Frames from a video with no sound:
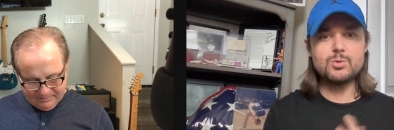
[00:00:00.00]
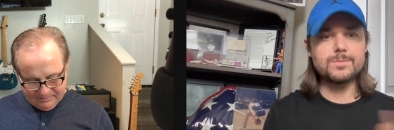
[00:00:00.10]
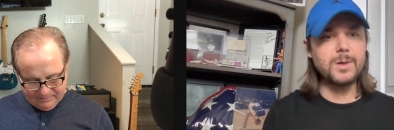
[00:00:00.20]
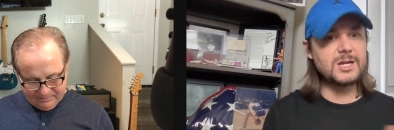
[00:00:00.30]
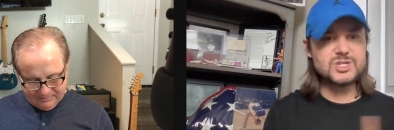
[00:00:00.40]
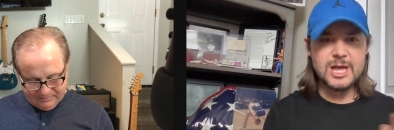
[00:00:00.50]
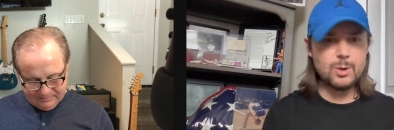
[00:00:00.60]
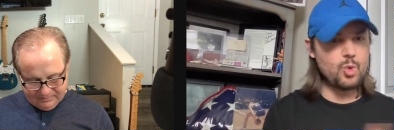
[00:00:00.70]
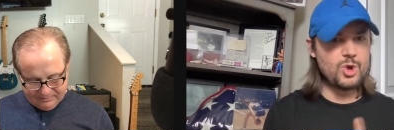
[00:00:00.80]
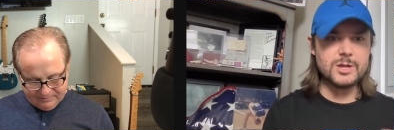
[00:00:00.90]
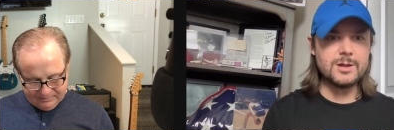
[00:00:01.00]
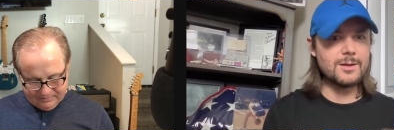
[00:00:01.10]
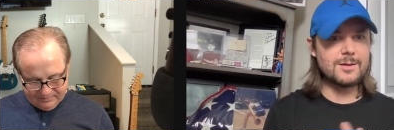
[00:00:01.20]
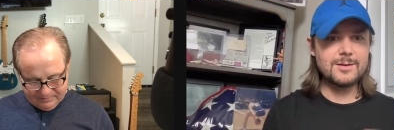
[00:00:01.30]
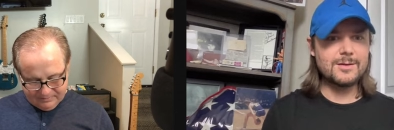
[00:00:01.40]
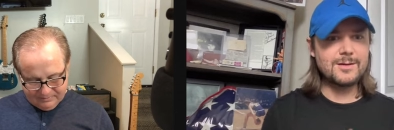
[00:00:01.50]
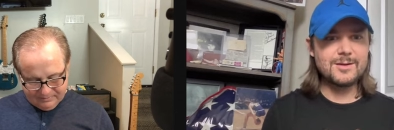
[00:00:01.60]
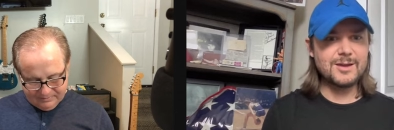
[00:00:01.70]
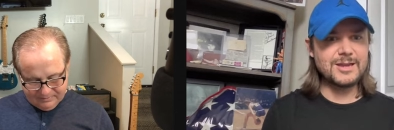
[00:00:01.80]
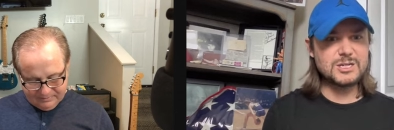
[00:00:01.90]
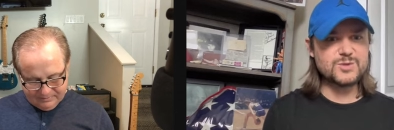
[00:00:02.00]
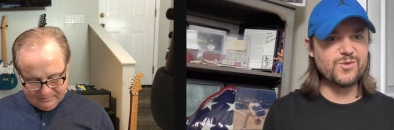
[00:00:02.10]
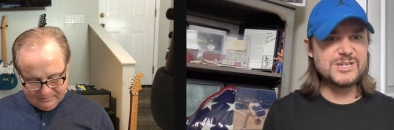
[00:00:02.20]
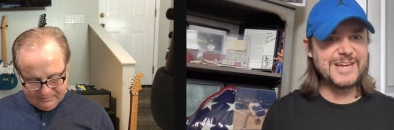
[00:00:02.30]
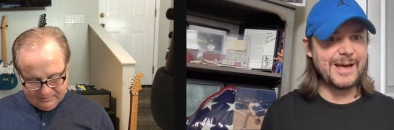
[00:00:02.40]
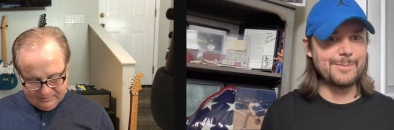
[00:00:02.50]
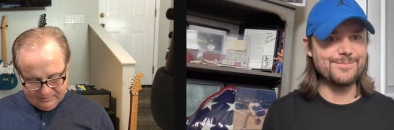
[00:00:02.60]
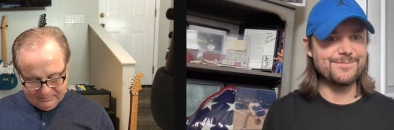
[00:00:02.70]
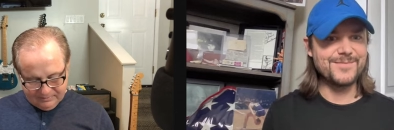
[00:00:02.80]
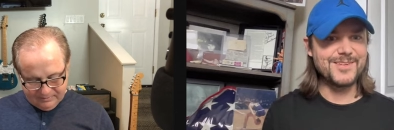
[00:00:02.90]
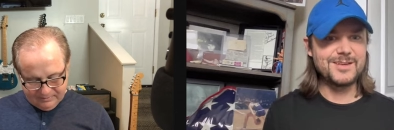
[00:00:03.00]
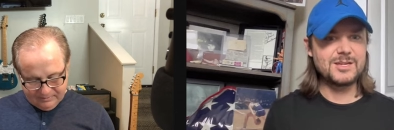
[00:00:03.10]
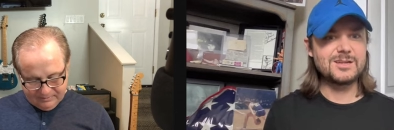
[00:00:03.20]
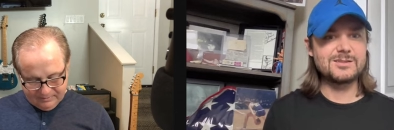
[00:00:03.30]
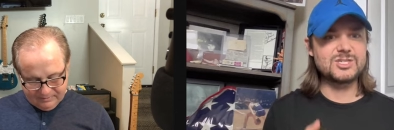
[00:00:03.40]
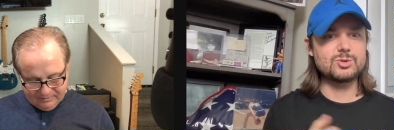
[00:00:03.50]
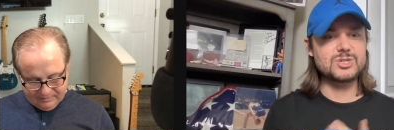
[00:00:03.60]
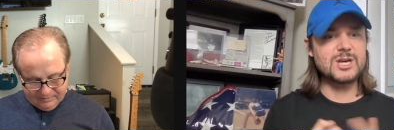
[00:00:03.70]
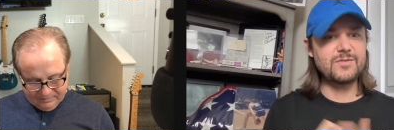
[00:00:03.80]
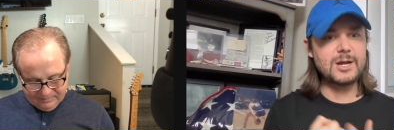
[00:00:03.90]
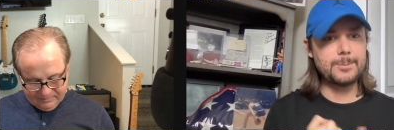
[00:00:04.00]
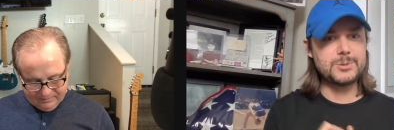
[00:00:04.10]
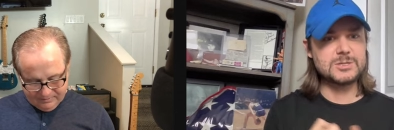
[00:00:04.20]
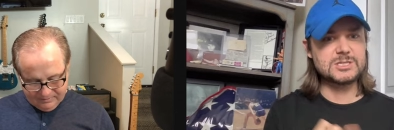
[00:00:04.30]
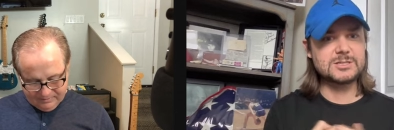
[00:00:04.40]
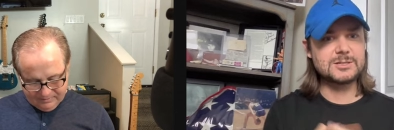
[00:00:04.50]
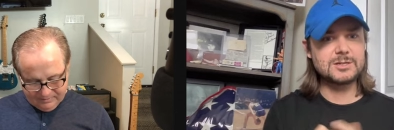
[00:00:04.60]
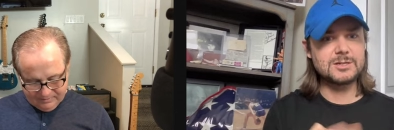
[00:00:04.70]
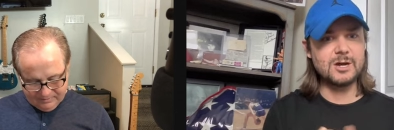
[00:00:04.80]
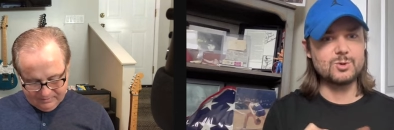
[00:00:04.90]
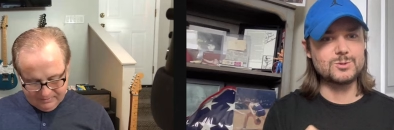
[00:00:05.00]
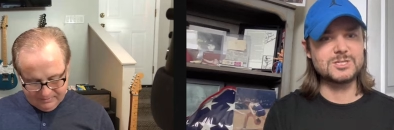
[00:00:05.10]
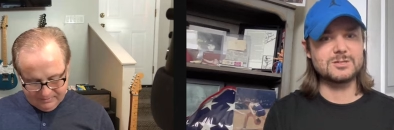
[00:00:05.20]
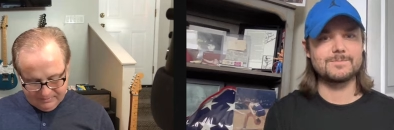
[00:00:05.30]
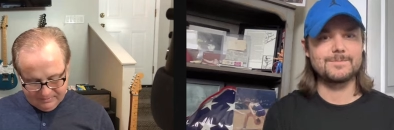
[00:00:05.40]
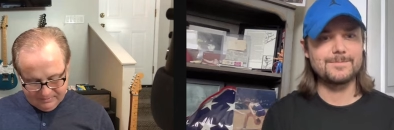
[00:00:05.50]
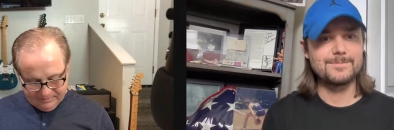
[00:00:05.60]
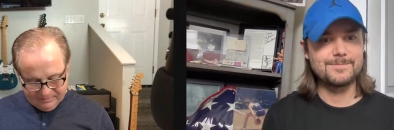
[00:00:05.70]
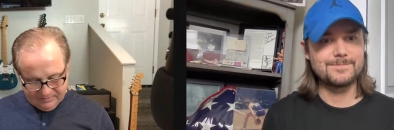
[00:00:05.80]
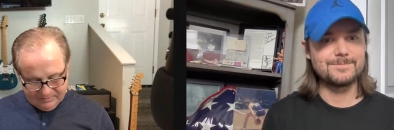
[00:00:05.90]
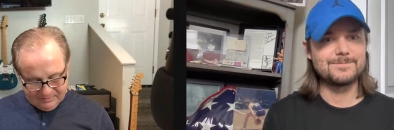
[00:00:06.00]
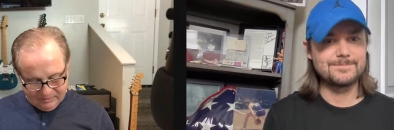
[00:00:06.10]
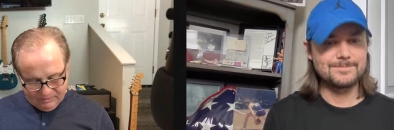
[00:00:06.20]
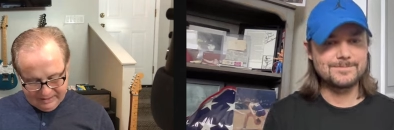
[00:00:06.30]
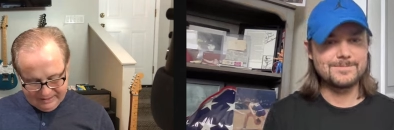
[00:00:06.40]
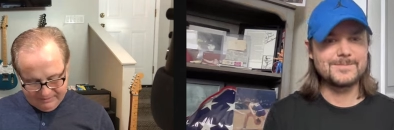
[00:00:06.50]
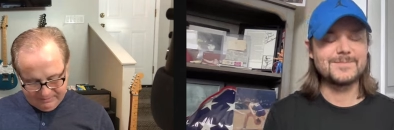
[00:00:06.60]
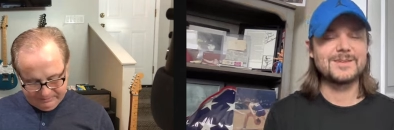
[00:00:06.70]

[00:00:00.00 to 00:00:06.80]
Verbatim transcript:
Speaker 1: would punch that wood in his free time to toughen up his knuckles. Wow.